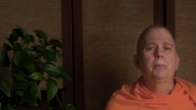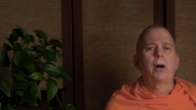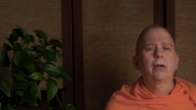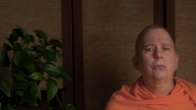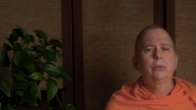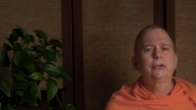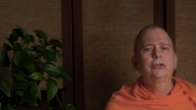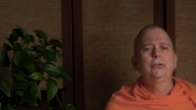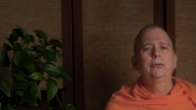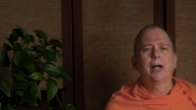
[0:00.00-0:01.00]
by
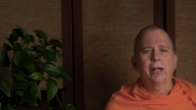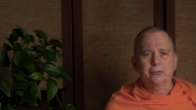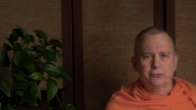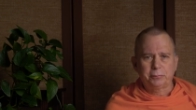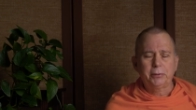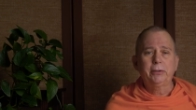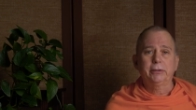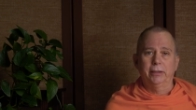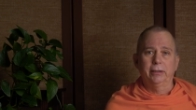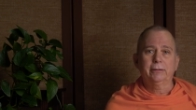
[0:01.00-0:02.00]
which you
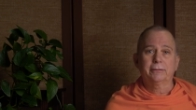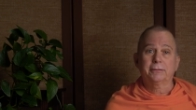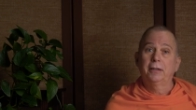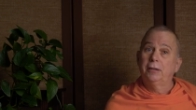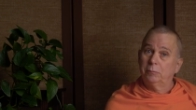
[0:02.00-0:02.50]
experience